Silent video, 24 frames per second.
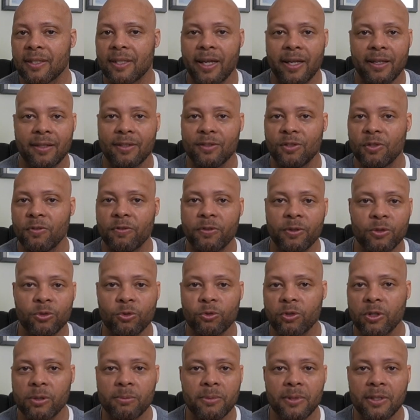Like, did you feel
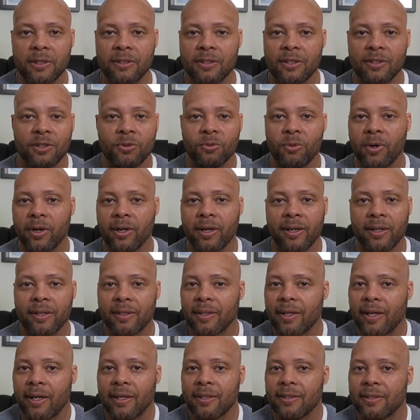squeamish? Did you want to
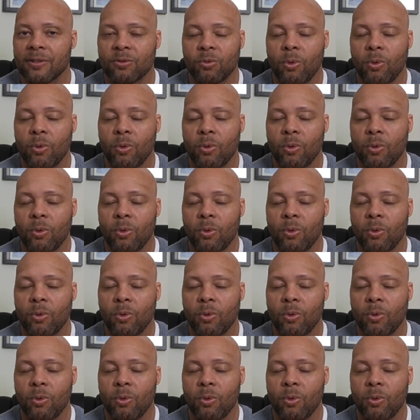like just